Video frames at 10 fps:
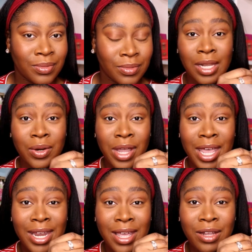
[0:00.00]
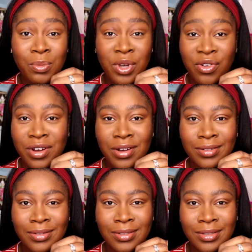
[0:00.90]
a little handheld mirror,
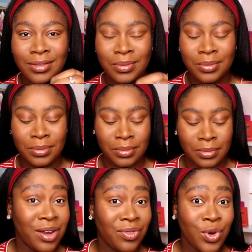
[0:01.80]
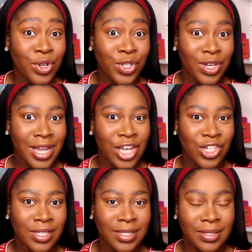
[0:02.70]
and of course your
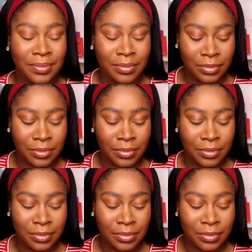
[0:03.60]
lashes.